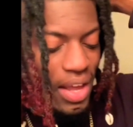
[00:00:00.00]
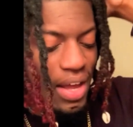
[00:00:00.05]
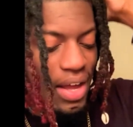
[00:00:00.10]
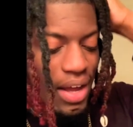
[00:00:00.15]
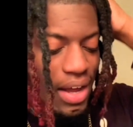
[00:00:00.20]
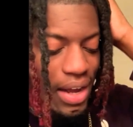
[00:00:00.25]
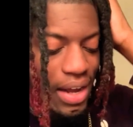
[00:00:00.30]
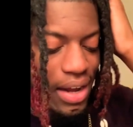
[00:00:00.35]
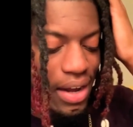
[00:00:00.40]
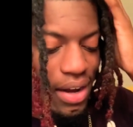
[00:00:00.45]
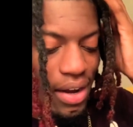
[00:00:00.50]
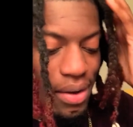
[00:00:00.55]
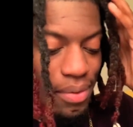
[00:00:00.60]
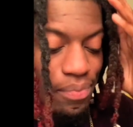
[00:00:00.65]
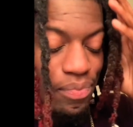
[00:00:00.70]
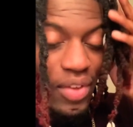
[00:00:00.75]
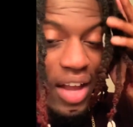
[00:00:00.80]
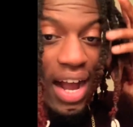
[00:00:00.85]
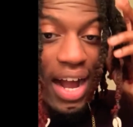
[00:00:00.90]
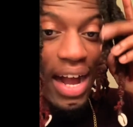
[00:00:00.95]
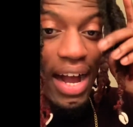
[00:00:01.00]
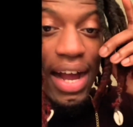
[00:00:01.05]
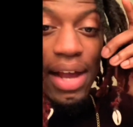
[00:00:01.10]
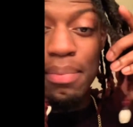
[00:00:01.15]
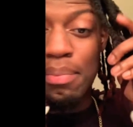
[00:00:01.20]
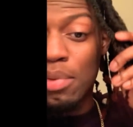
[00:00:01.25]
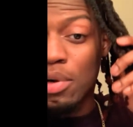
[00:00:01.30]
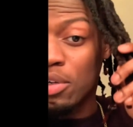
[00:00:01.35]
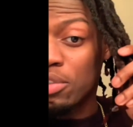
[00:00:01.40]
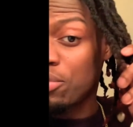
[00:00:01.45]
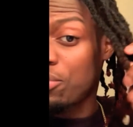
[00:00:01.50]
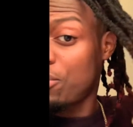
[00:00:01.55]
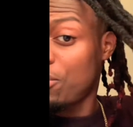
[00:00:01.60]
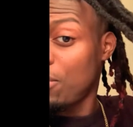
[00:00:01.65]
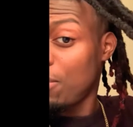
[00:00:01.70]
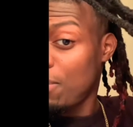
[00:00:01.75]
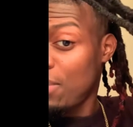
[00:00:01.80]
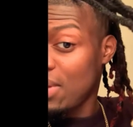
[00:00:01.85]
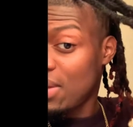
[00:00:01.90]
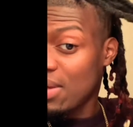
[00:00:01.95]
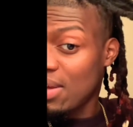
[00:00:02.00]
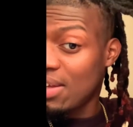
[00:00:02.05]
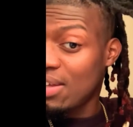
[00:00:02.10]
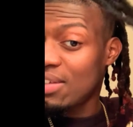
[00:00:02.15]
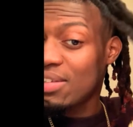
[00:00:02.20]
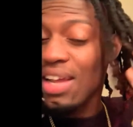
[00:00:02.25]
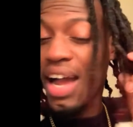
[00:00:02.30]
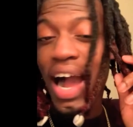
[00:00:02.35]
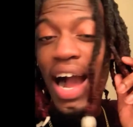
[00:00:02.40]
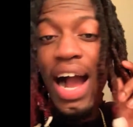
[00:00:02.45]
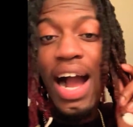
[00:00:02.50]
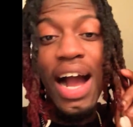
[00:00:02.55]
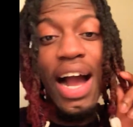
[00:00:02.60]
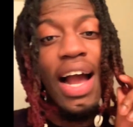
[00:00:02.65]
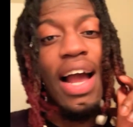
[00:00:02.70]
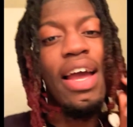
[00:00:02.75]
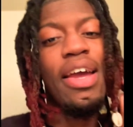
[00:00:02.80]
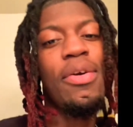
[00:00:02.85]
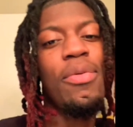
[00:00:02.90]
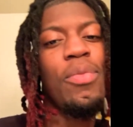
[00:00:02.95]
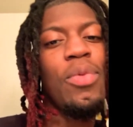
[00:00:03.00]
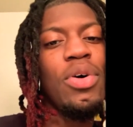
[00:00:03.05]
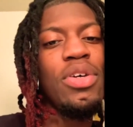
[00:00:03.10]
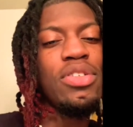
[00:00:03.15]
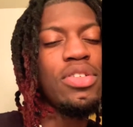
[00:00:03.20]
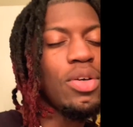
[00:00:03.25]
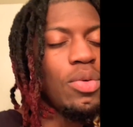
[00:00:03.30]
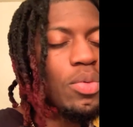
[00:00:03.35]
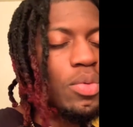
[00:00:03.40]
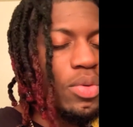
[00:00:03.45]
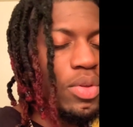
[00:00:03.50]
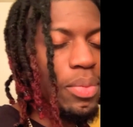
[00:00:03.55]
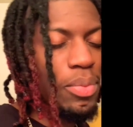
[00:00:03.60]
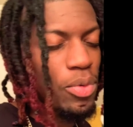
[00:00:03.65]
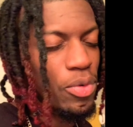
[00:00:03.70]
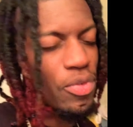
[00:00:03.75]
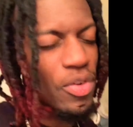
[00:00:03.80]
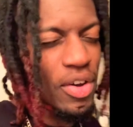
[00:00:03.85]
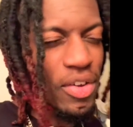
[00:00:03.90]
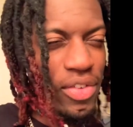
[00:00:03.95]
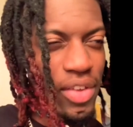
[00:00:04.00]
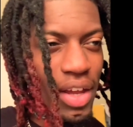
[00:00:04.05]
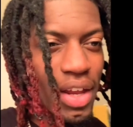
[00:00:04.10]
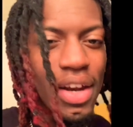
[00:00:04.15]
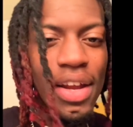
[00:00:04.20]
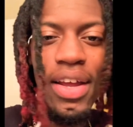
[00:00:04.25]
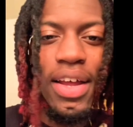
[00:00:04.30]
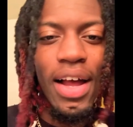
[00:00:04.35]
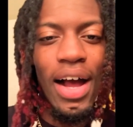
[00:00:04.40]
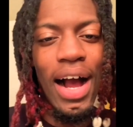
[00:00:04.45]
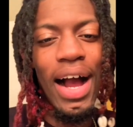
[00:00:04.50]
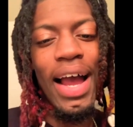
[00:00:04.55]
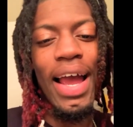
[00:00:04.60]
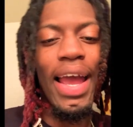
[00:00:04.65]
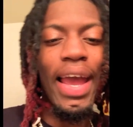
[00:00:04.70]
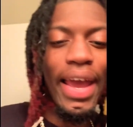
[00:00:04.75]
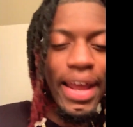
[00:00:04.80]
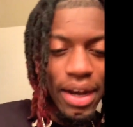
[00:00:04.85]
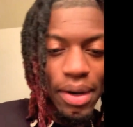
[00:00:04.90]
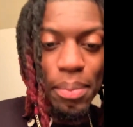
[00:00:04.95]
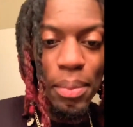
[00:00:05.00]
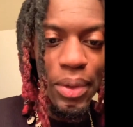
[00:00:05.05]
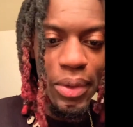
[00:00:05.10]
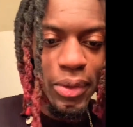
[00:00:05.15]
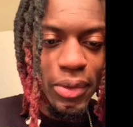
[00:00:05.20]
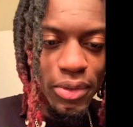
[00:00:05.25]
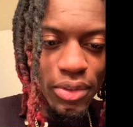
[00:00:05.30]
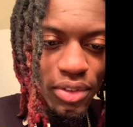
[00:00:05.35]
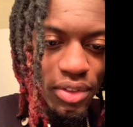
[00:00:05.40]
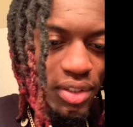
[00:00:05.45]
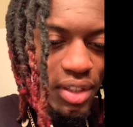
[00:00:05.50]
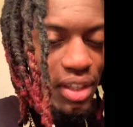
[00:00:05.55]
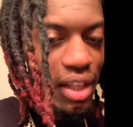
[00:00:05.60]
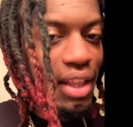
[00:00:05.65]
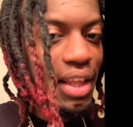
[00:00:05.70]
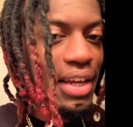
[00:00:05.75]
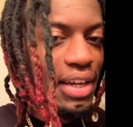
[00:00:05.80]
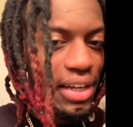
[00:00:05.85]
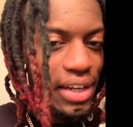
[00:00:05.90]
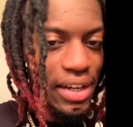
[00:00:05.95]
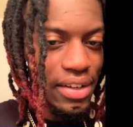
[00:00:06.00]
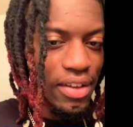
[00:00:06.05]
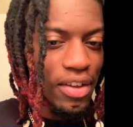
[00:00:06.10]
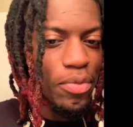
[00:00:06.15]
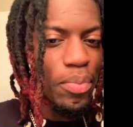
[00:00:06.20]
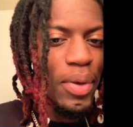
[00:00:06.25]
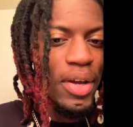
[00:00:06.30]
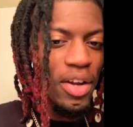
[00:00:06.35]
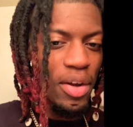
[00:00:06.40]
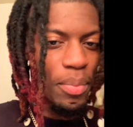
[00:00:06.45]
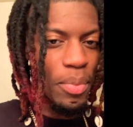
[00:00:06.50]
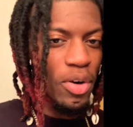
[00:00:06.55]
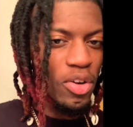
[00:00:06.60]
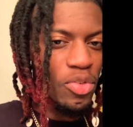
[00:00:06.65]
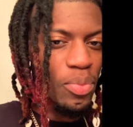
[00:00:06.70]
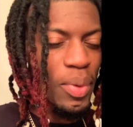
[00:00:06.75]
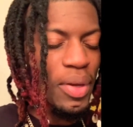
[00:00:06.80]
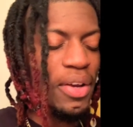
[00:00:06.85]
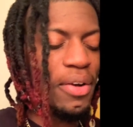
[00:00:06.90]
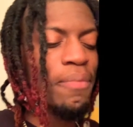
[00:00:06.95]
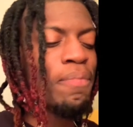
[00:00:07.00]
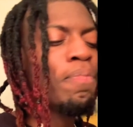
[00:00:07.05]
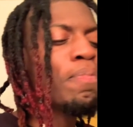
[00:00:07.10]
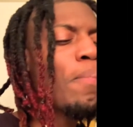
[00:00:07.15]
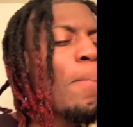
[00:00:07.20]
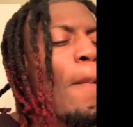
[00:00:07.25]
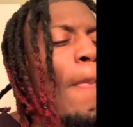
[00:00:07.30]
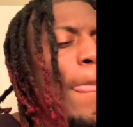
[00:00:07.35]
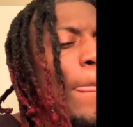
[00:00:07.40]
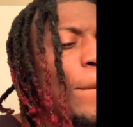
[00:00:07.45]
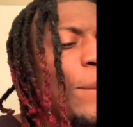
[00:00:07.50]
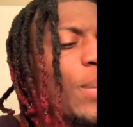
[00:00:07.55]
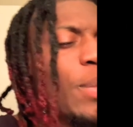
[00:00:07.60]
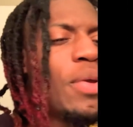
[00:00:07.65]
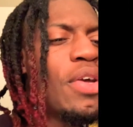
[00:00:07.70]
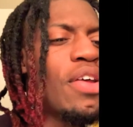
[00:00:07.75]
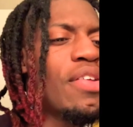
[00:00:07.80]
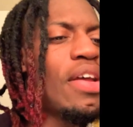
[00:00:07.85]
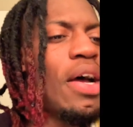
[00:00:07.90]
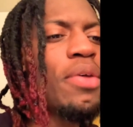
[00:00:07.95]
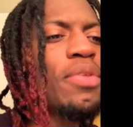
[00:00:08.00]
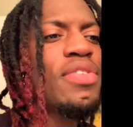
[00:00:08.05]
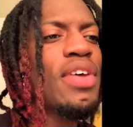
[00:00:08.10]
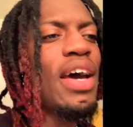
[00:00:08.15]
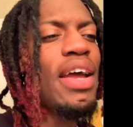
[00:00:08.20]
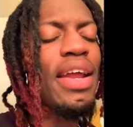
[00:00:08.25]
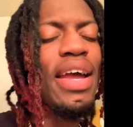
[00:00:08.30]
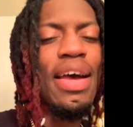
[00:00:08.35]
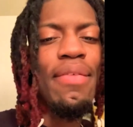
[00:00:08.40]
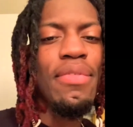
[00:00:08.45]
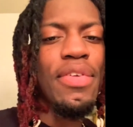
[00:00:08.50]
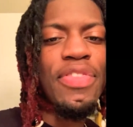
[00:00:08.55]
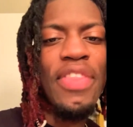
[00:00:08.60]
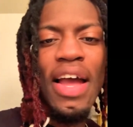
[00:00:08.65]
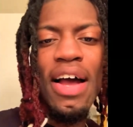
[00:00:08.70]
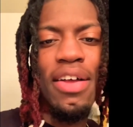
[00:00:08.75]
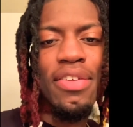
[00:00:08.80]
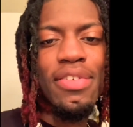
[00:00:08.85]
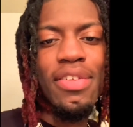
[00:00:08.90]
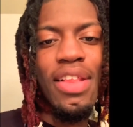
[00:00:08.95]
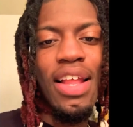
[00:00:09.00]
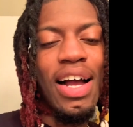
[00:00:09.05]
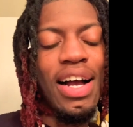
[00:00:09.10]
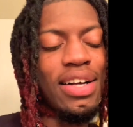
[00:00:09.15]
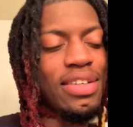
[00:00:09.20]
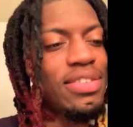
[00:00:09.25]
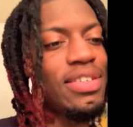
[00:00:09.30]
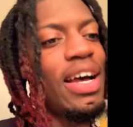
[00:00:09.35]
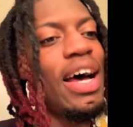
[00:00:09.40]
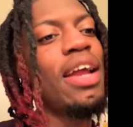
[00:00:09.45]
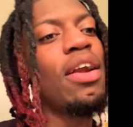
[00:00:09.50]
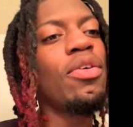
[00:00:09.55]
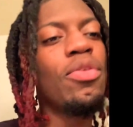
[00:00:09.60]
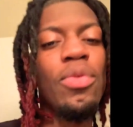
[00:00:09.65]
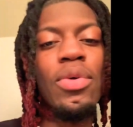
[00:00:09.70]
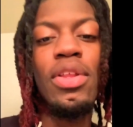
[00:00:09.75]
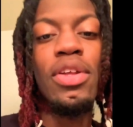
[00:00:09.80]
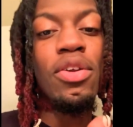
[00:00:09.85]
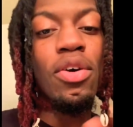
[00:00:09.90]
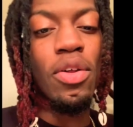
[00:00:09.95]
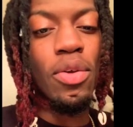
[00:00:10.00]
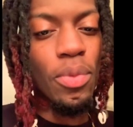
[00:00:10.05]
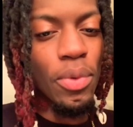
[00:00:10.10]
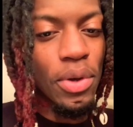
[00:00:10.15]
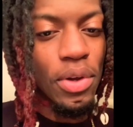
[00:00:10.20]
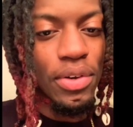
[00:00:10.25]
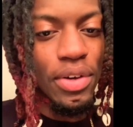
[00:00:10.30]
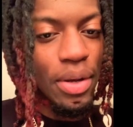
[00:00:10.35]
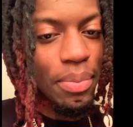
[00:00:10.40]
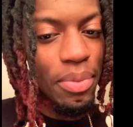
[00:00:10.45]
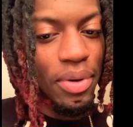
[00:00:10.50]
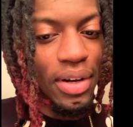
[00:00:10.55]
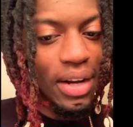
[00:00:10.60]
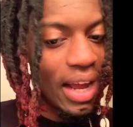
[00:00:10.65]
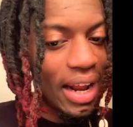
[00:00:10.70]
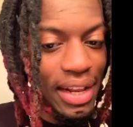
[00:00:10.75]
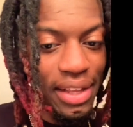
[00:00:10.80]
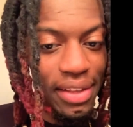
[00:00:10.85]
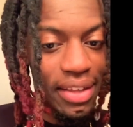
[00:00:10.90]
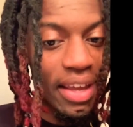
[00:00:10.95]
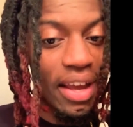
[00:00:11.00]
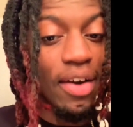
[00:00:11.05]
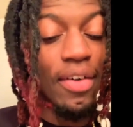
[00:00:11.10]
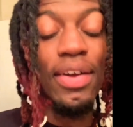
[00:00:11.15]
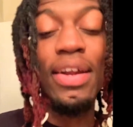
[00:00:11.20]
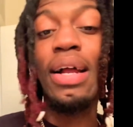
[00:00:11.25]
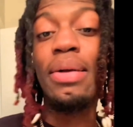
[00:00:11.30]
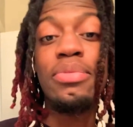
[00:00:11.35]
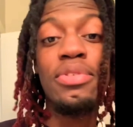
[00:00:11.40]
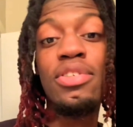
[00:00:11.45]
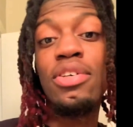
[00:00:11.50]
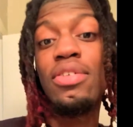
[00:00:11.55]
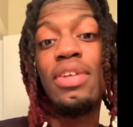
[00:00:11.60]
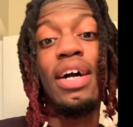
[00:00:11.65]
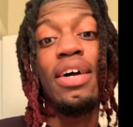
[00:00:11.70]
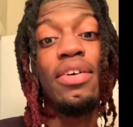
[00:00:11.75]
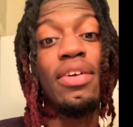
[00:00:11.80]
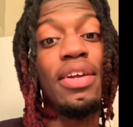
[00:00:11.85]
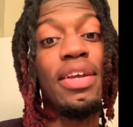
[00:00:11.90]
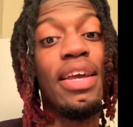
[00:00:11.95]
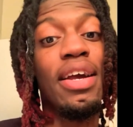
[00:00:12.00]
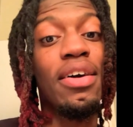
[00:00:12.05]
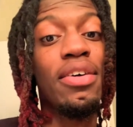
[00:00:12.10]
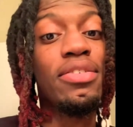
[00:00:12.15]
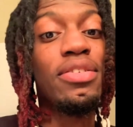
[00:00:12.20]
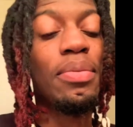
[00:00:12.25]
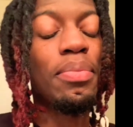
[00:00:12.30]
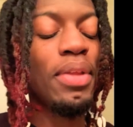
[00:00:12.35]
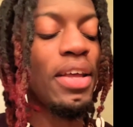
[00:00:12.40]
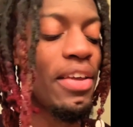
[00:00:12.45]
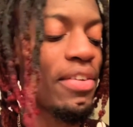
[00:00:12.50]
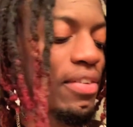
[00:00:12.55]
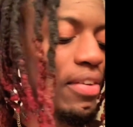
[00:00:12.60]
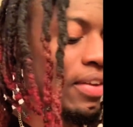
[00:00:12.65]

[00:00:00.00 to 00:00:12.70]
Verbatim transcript: Um, I merged it because I was, let me rephrase that. I had it merged. The lady that does my hair merged my hair. Because I was tired of having a thousand locks. I don't really know the real number and I didn't count. And I'm still not going to count because I'm lazy.